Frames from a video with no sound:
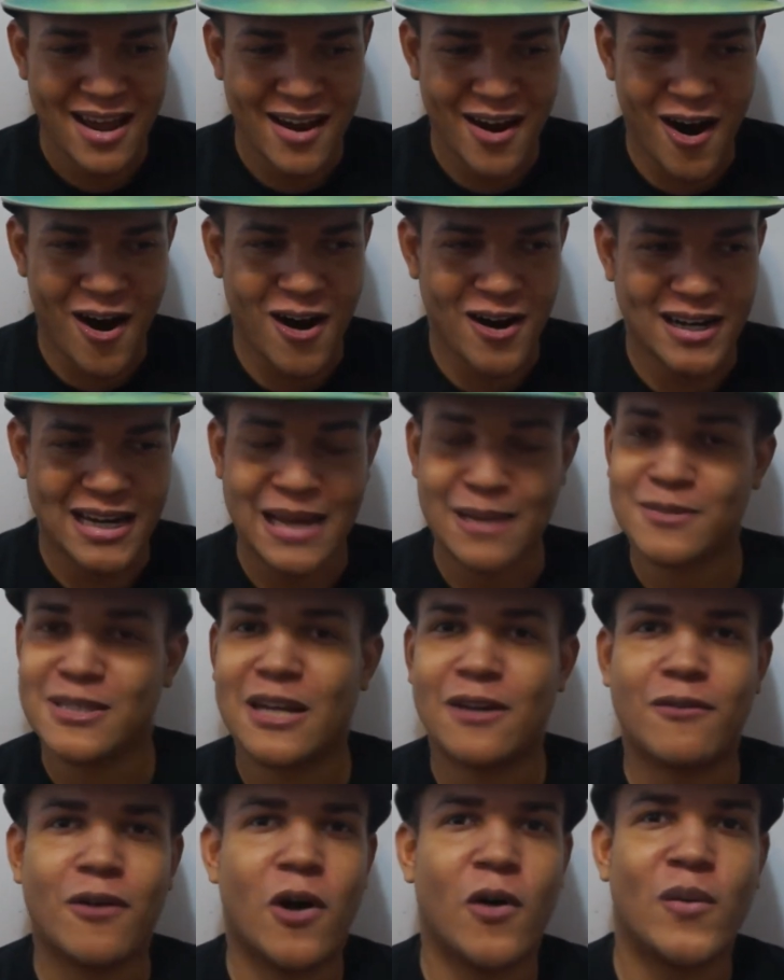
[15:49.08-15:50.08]
are games
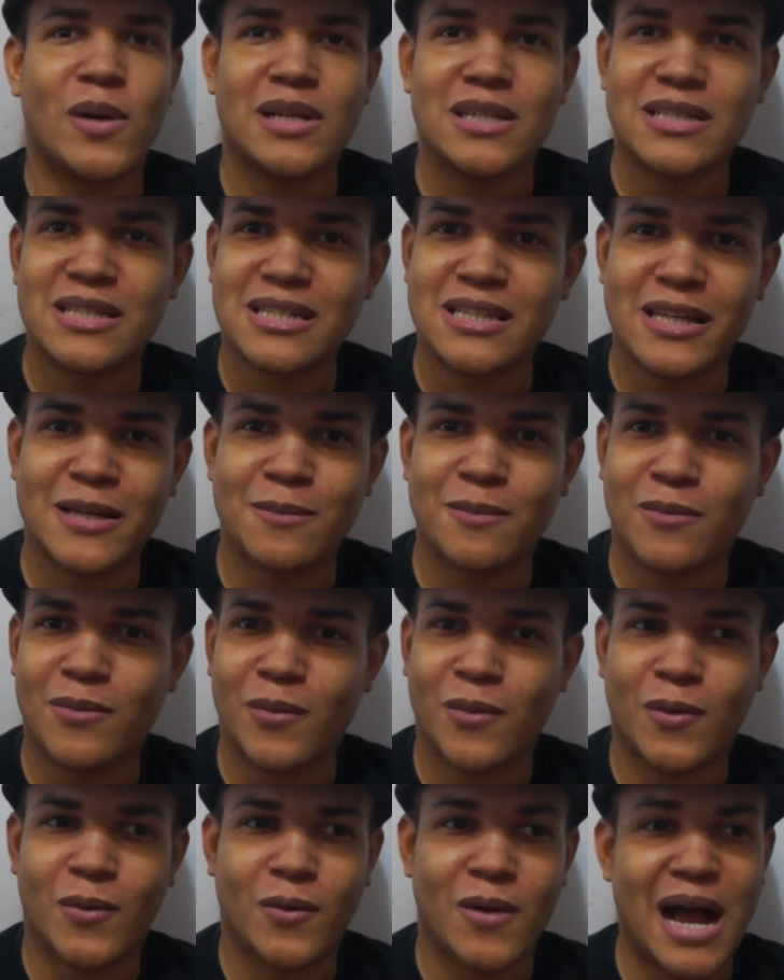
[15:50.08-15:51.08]
that have always slipped
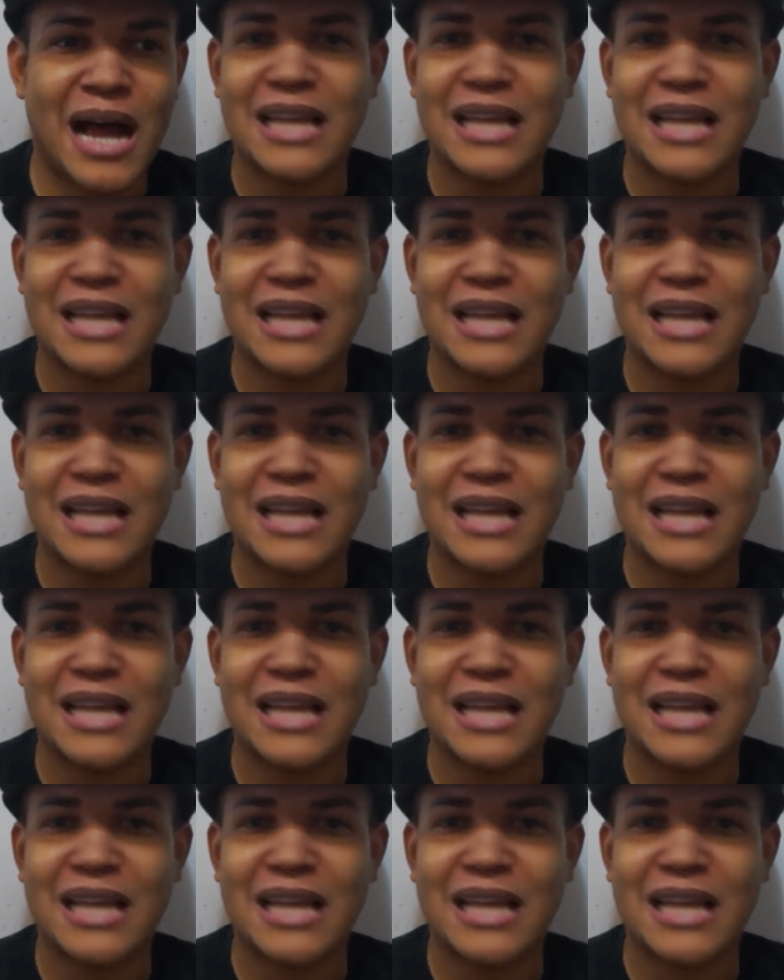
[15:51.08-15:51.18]
through.